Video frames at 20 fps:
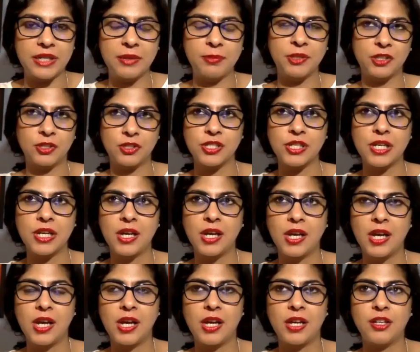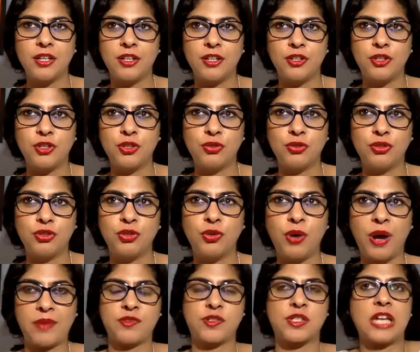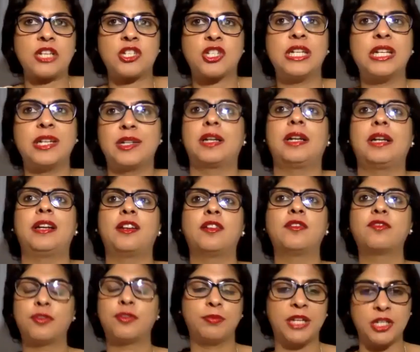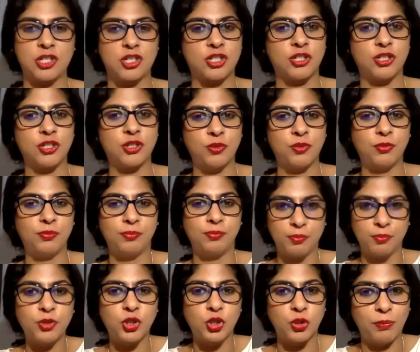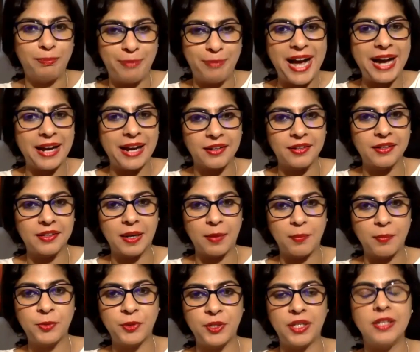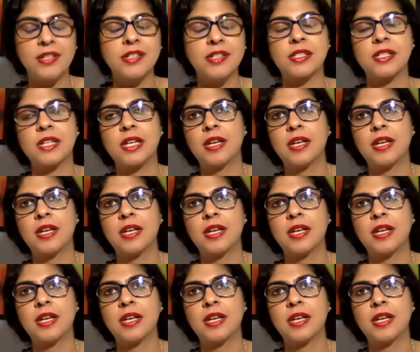Because you have such little information to back companies.